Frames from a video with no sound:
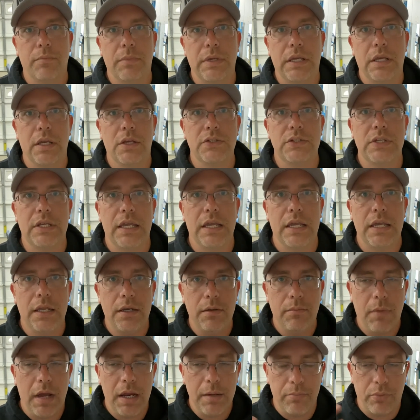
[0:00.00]
Because
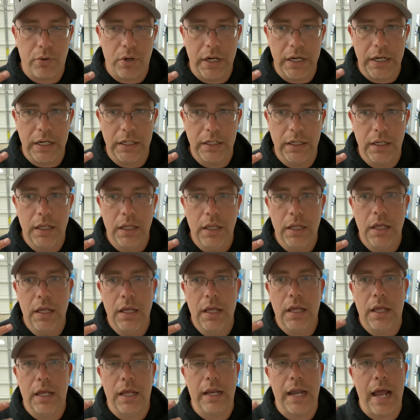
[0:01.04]
in my brain
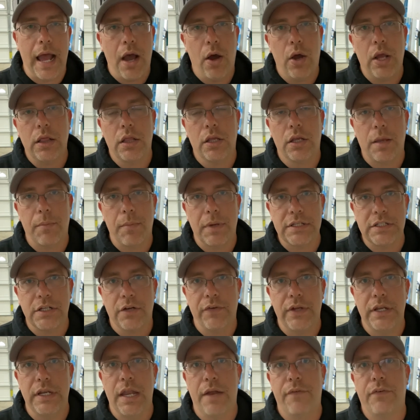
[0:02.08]
and how I look at myself,
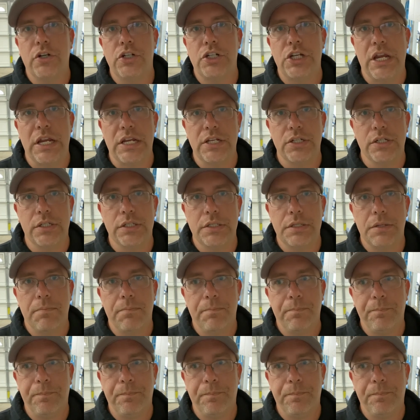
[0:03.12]
it never changes.